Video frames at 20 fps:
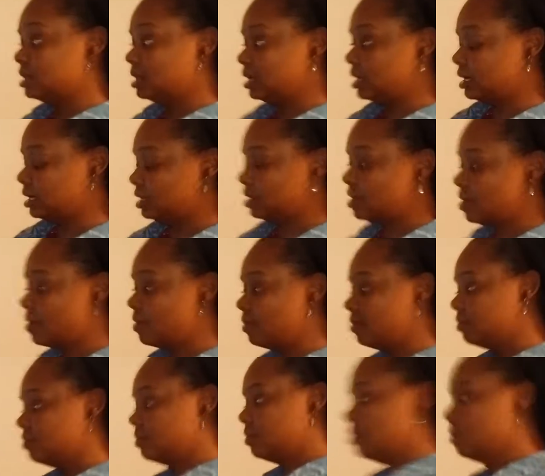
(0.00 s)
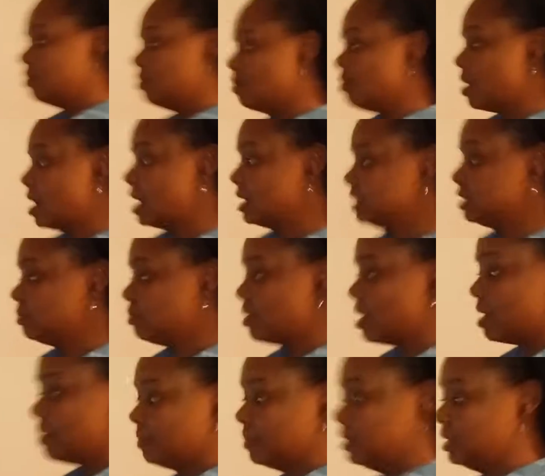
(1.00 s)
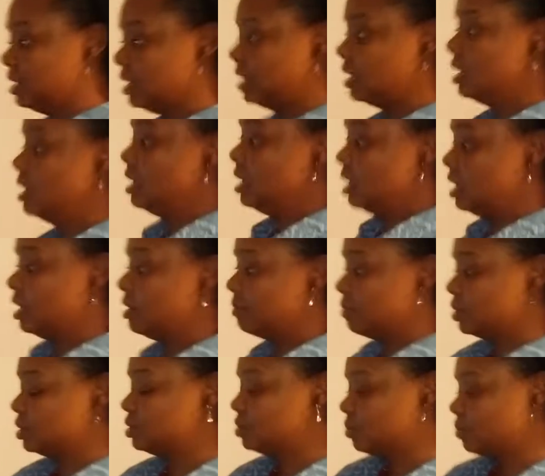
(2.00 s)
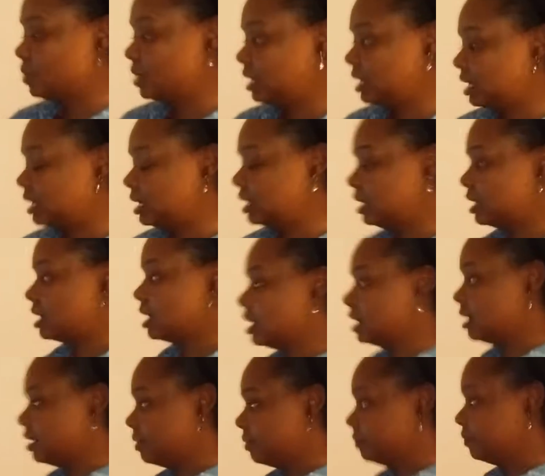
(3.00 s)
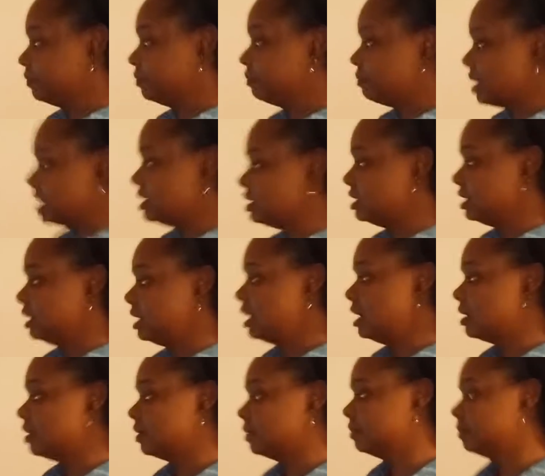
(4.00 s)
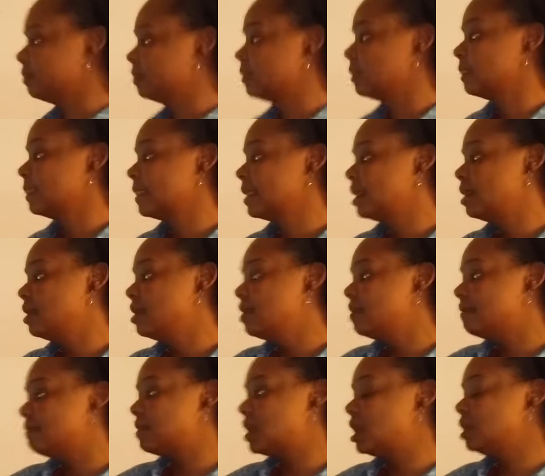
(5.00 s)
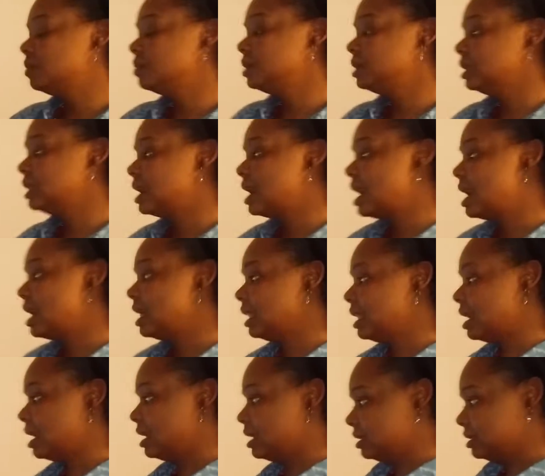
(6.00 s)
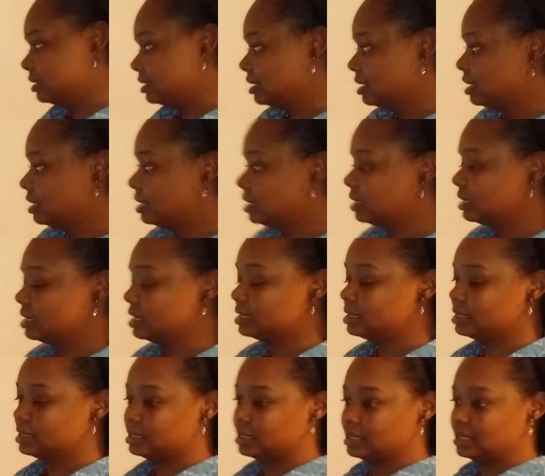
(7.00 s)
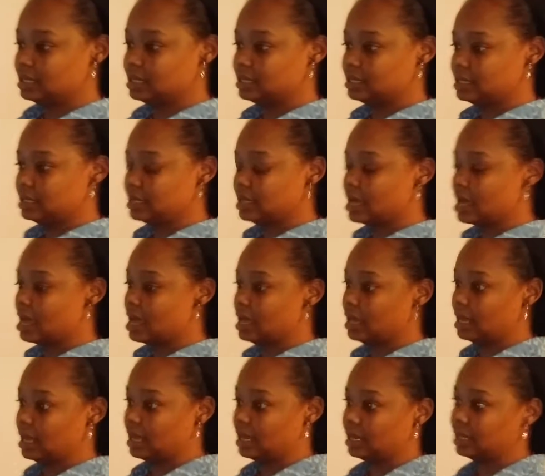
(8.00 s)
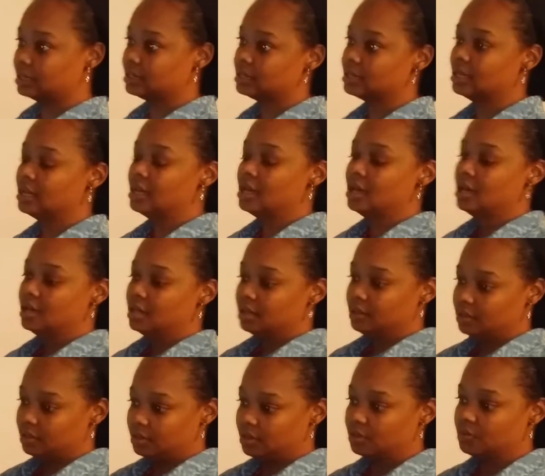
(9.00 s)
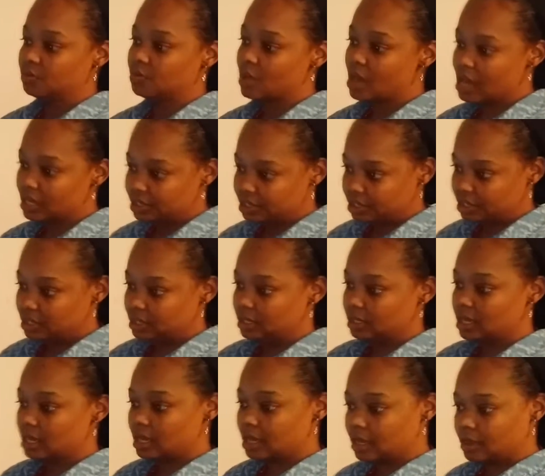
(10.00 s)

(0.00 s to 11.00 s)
and don't wash properly in between patient care. Following the guidelines, that's the CDC guidelines, washing